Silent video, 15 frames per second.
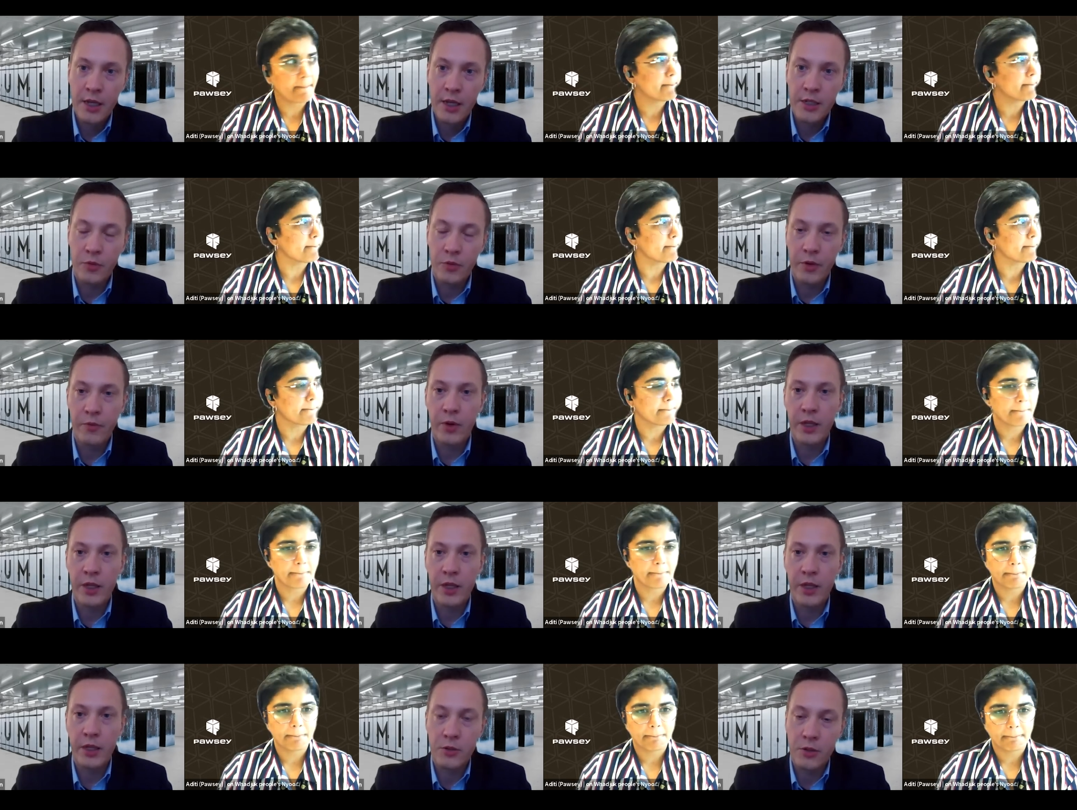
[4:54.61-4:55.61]
Speaker 1: So we
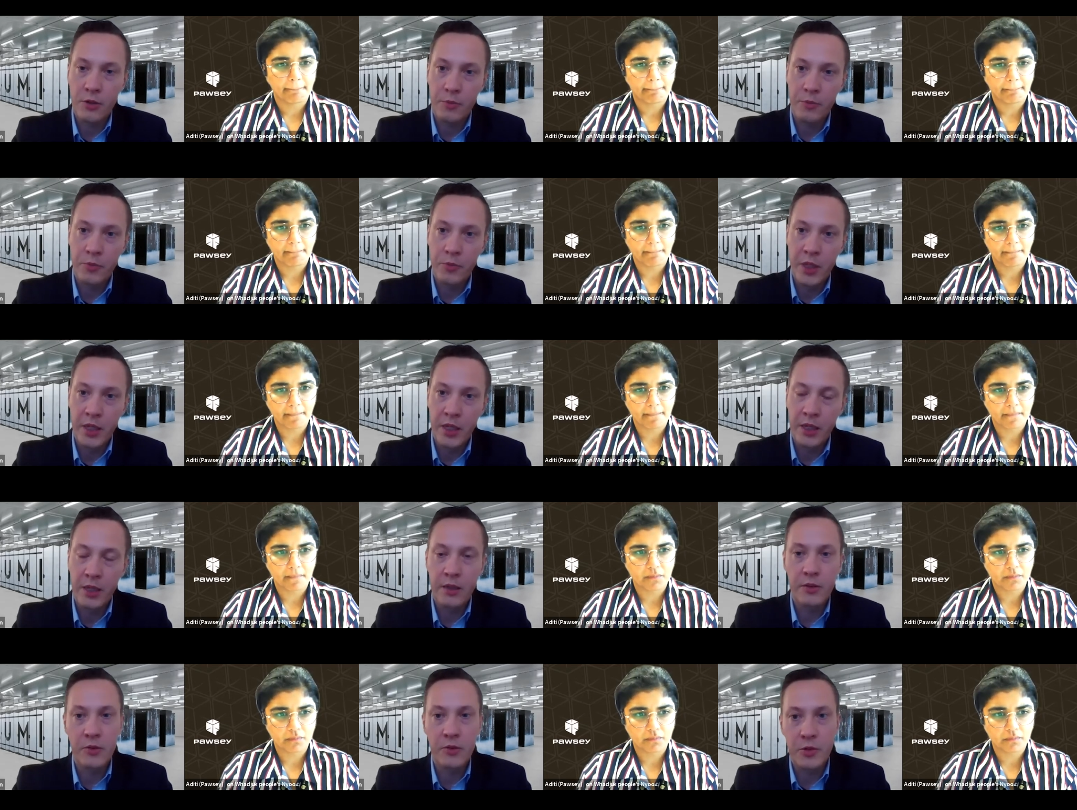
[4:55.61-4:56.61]
wanted to sort of
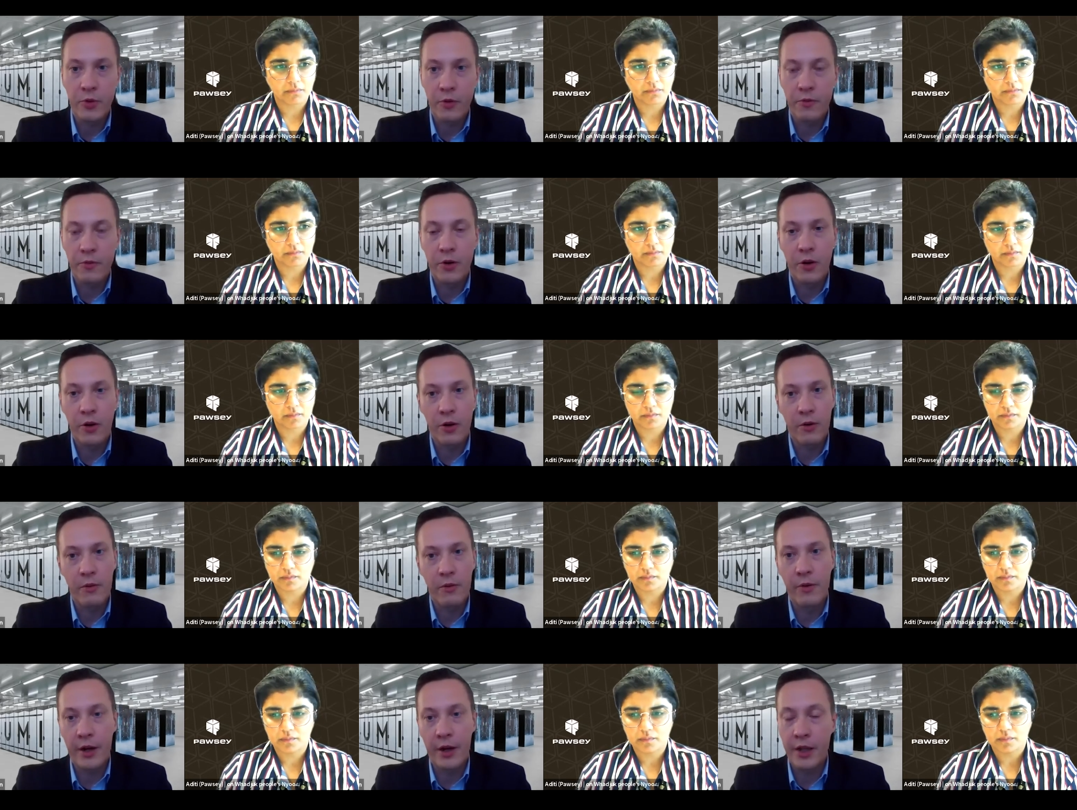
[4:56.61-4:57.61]
be useful
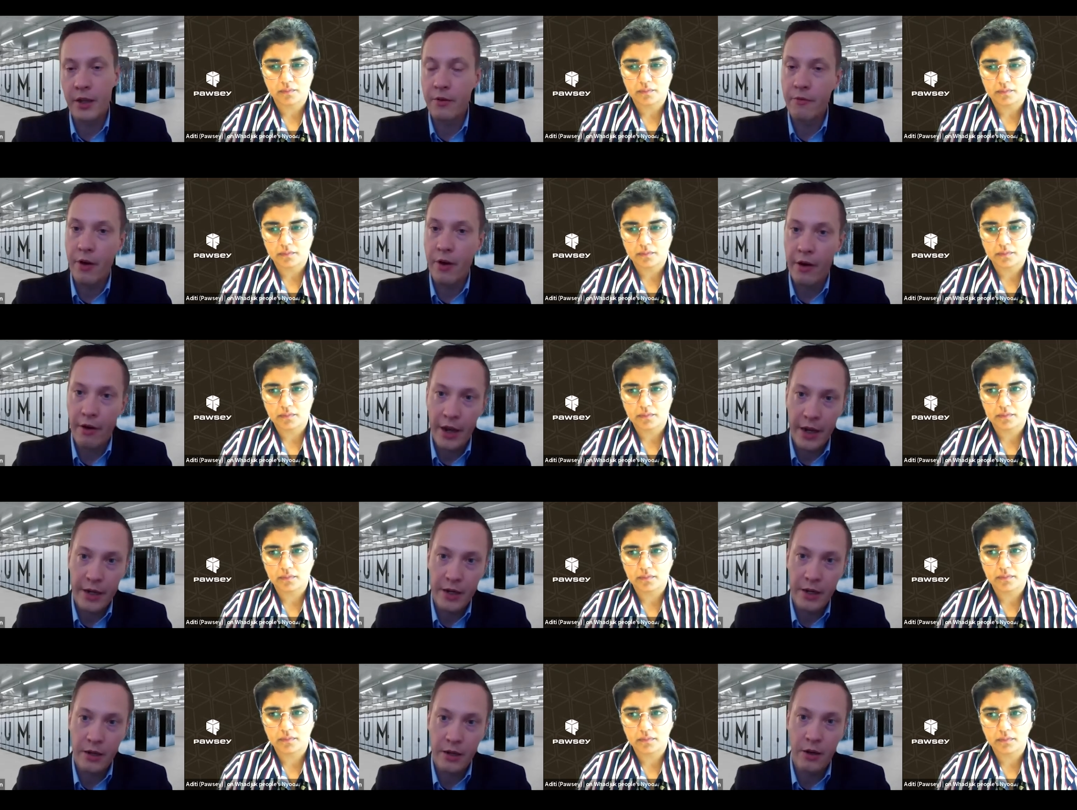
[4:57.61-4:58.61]
for very
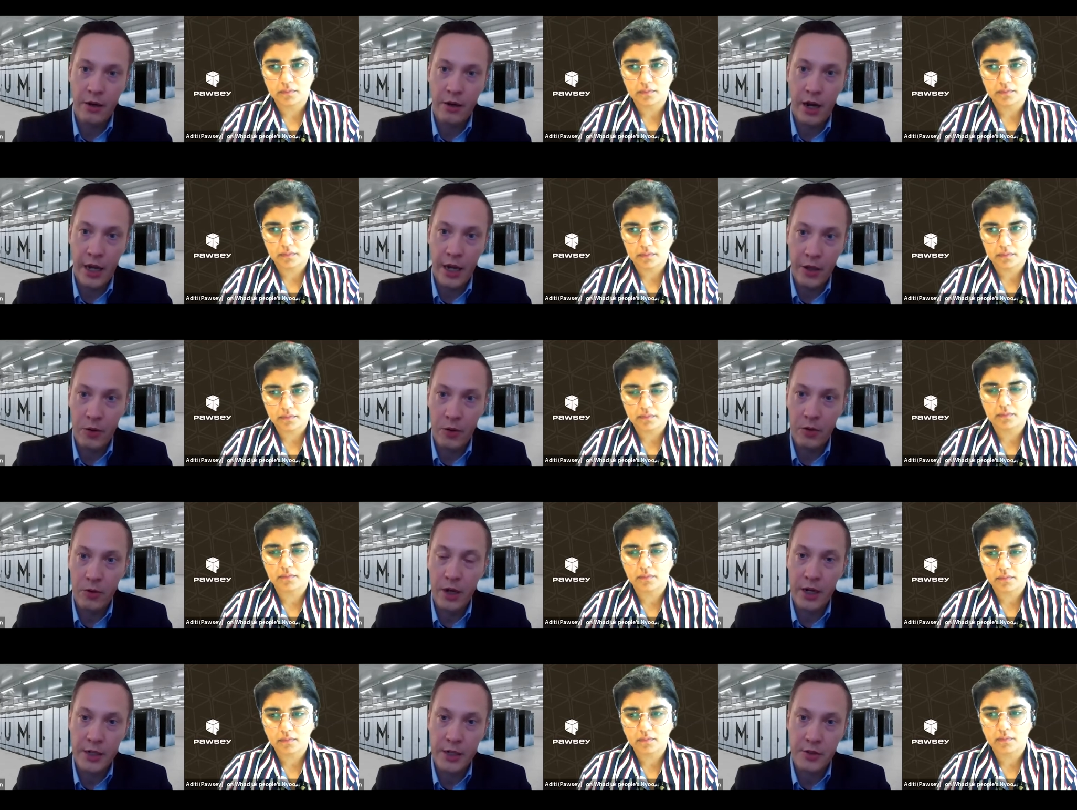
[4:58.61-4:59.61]
varied uh, I O
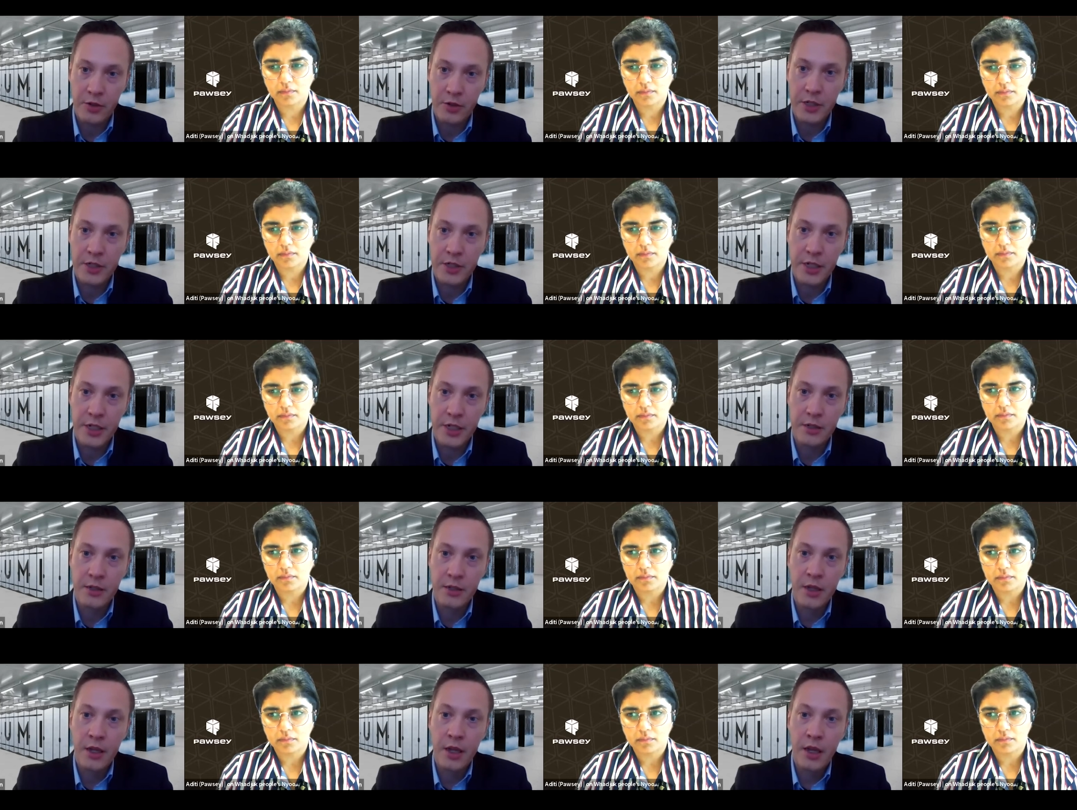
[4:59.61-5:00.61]
and storage needs,
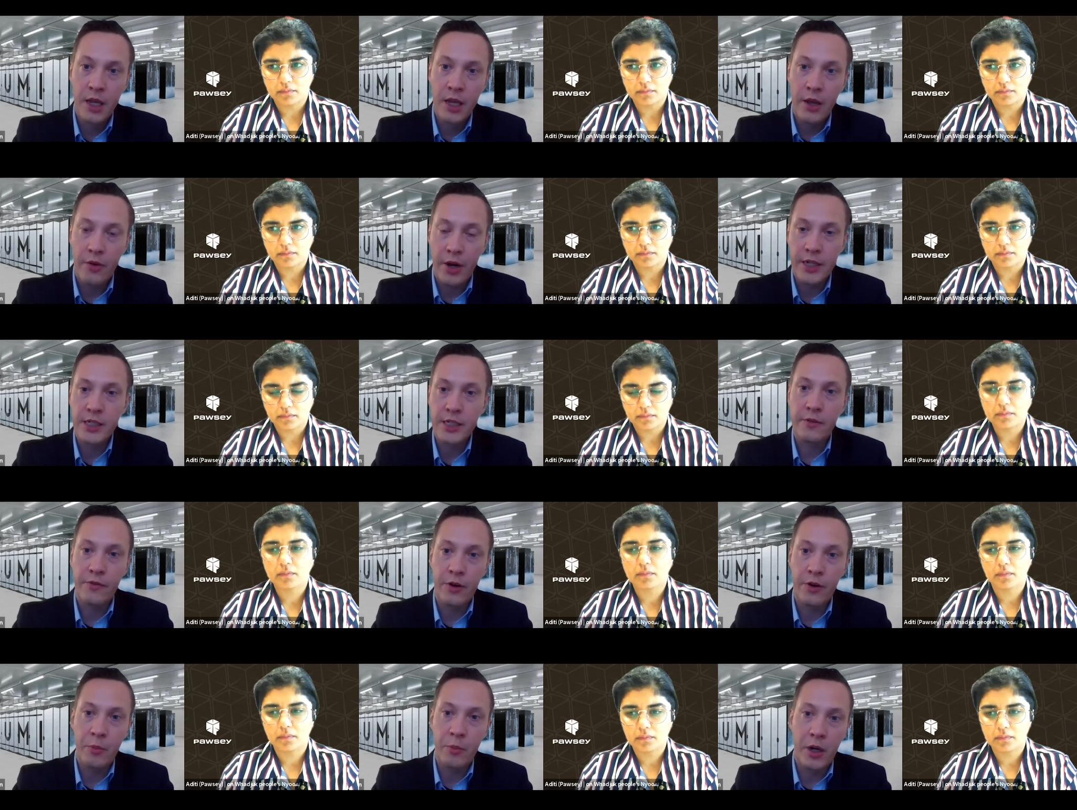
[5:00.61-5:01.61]
ranging
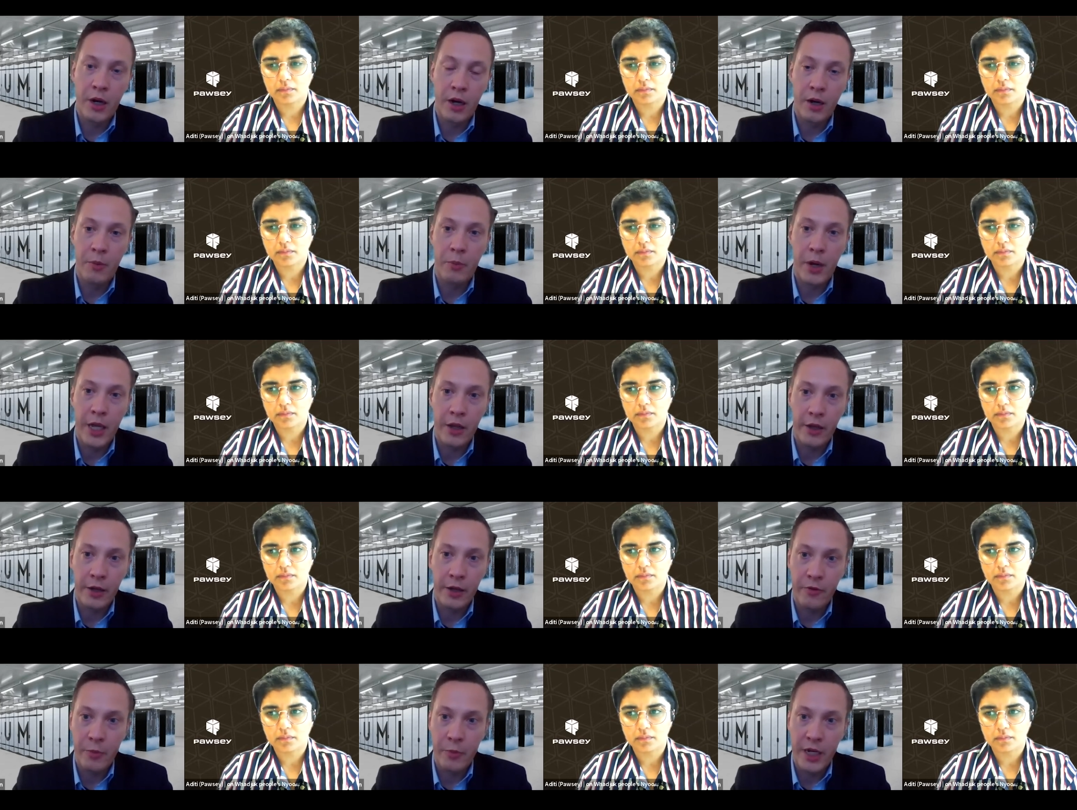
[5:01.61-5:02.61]
from uh,
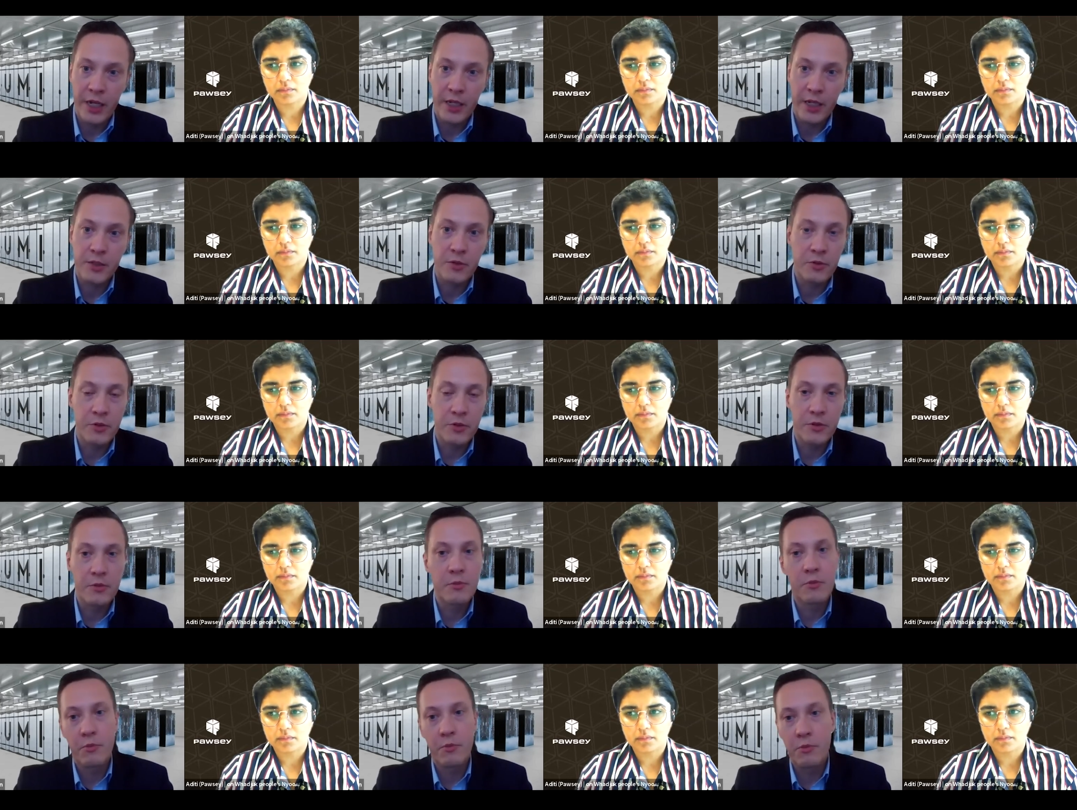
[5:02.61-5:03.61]
bioinformatics to
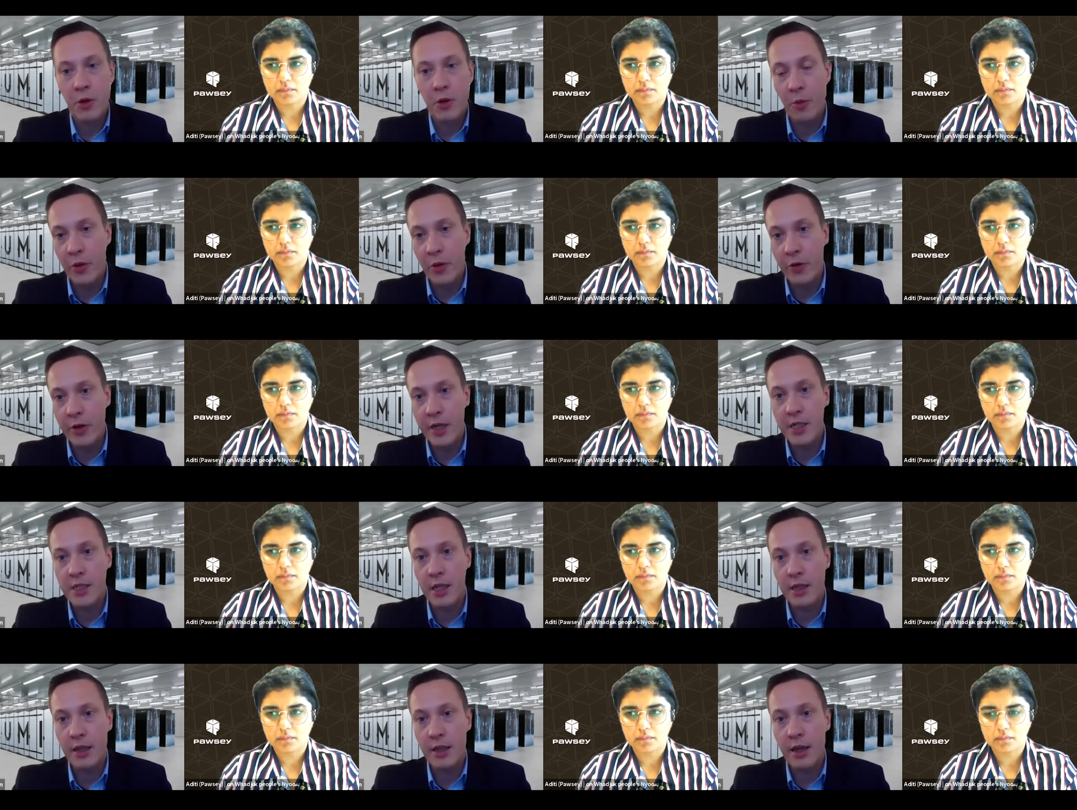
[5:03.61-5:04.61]
communities
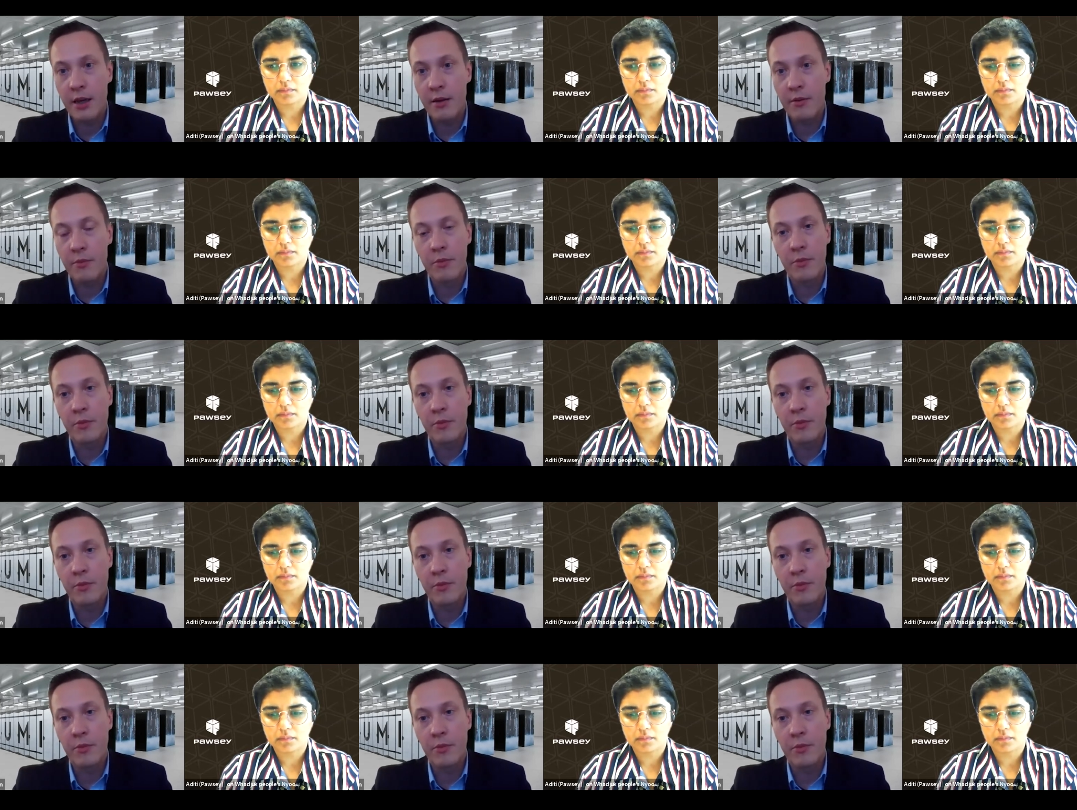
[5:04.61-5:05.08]
that are